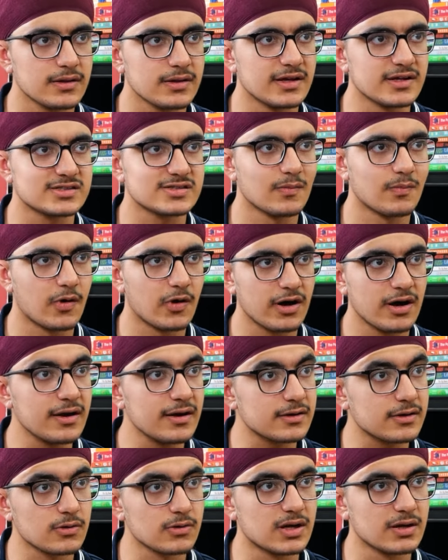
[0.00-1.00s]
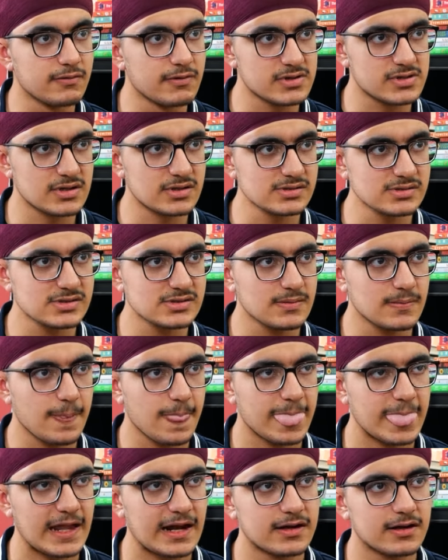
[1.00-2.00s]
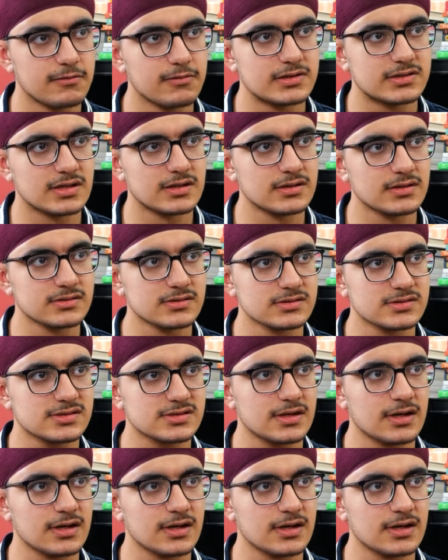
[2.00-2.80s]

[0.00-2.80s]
They're subordinate to divisions. Divisions